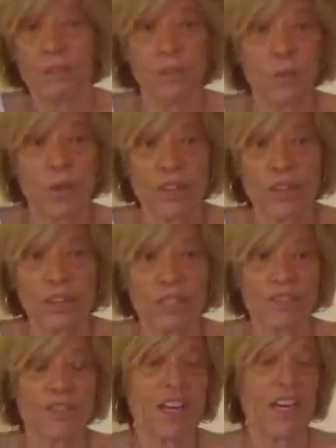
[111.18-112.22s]
for what there
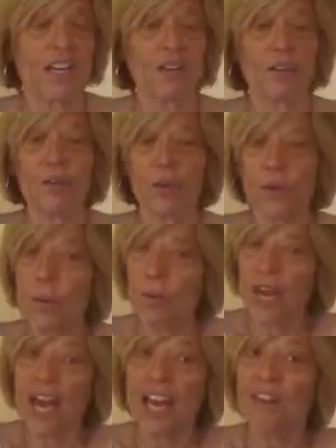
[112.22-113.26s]
is of that, or the
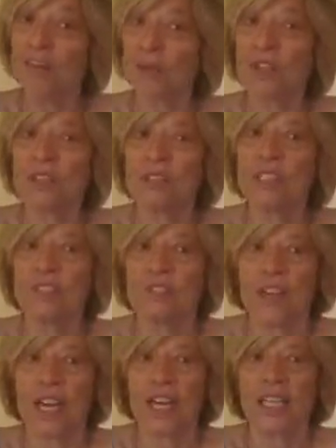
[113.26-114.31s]
pay for what there is of
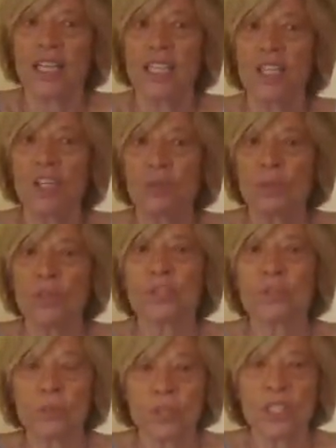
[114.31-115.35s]
that, but
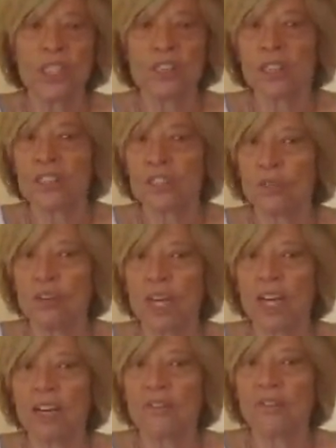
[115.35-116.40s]
truly the
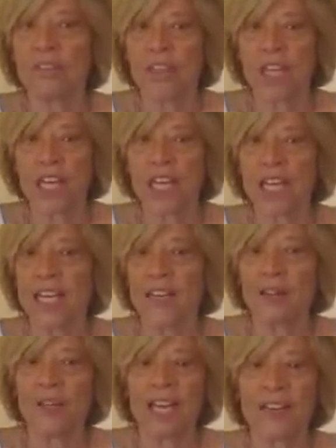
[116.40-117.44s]
joy of learning
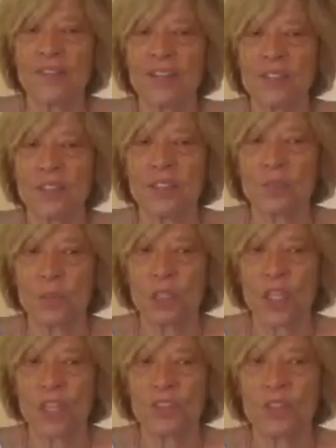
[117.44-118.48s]
and having this
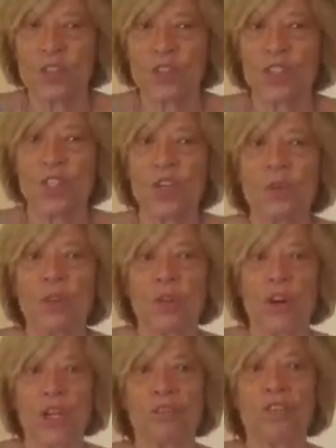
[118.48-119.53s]
experience with
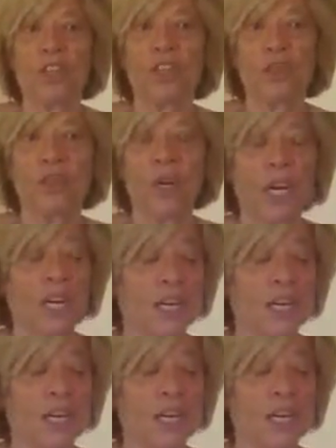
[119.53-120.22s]
all of you